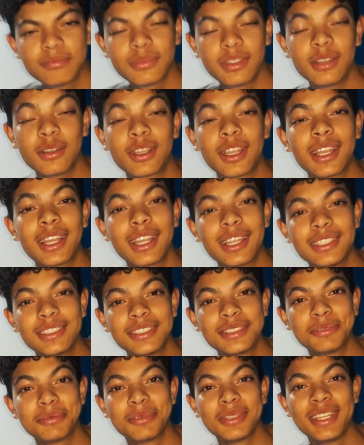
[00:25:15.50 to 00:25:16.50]
Okay
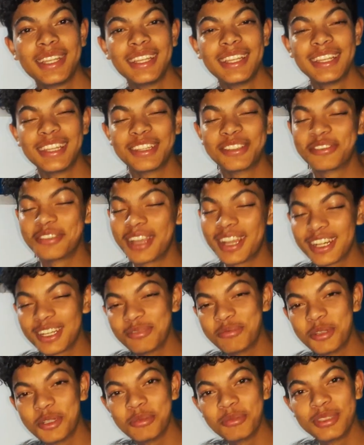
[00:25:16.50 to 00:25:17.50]
guys, the final
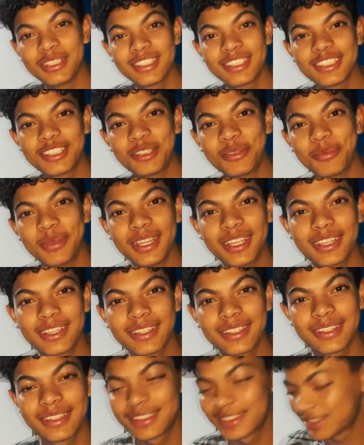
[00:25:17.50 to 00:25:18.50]
moment to make
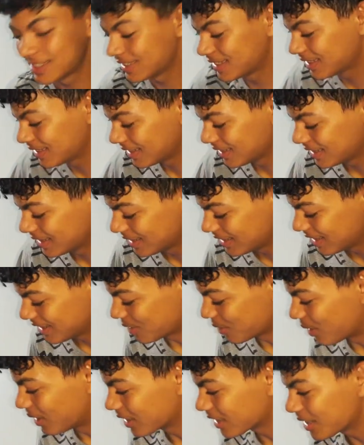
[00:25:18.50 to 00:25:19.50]

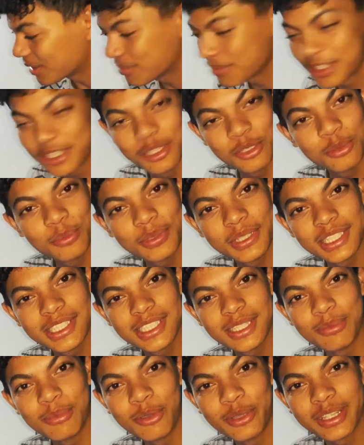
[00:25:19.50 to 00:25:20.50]
welcome the new
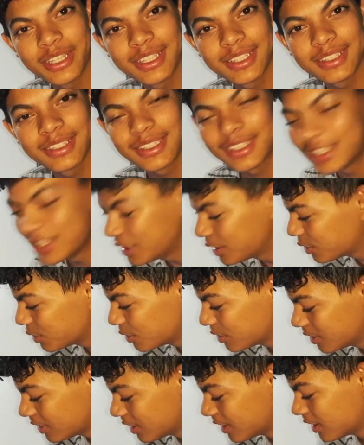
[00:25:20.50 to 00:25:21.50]
PC boy. The new,
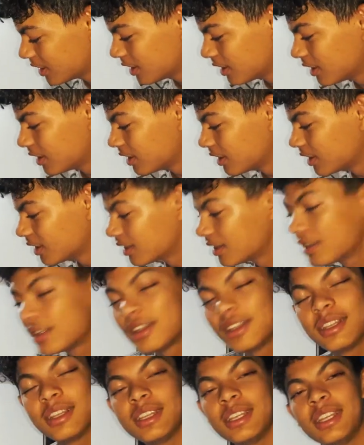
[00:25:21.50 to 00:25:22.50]

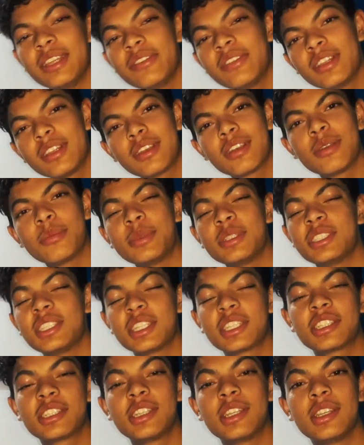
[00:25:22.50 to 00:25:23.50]
leave in the comments
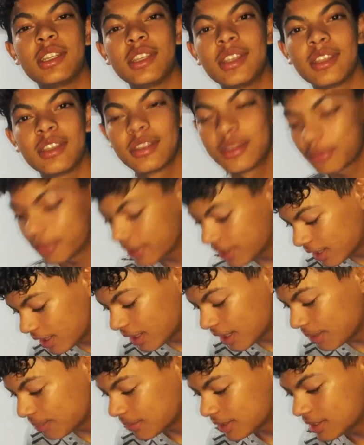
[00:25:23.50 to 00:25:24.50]
actually, we're gonna
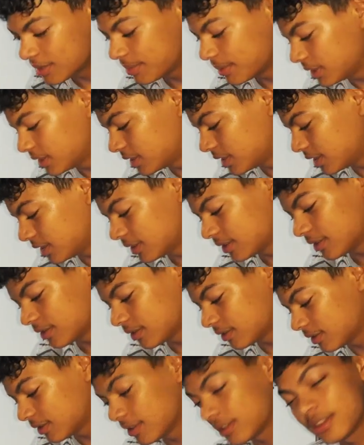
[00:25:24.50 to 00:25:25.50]
name this PC.
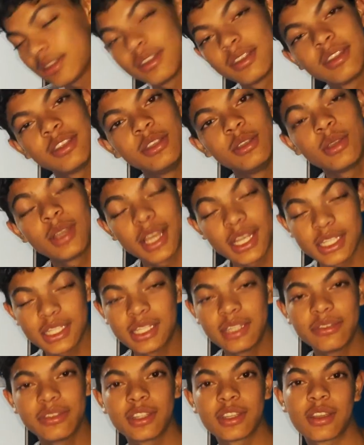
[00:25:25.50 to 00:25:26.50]
You guys
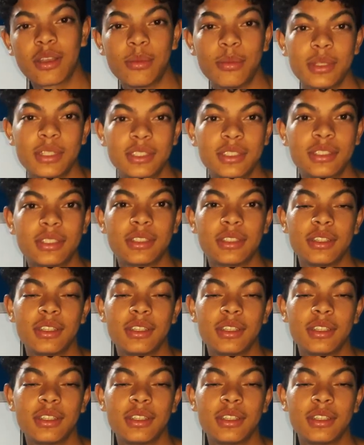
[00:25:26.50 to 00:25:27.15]
leave in the comments.